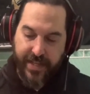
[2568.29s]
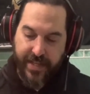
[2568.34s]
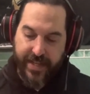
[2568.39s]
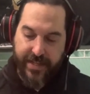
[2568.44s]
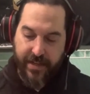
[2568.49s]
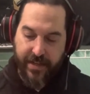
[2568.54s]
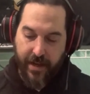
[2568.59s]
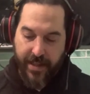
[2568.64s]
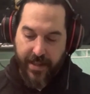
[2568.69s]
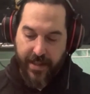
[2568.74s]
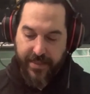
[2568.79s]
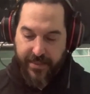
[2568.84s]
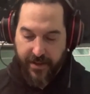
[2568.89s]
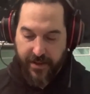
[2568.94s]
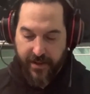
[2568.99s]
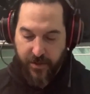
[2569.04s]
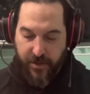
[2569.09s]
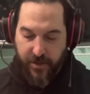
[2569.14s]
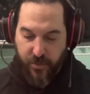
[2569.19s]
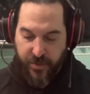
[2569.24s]
that I
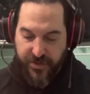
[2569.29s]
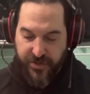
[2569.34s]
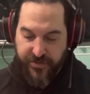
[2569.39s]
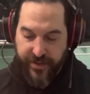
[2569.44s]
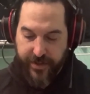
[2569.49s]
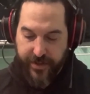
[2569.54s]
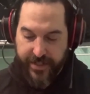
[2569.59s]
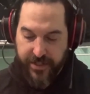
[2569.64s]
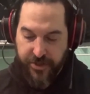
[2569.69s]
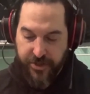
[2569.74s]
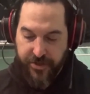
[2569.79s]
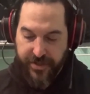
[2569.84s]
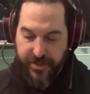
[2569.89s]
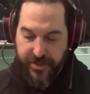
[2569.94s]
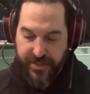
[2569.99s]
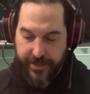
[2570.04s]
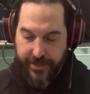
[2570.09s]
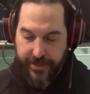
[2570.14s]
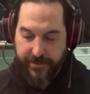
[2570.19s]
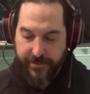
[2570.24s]
thought was very
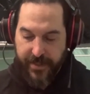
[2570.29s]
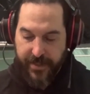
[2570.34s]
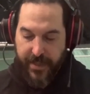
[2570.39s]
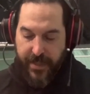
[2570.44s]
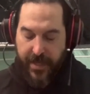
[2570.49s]
interesting,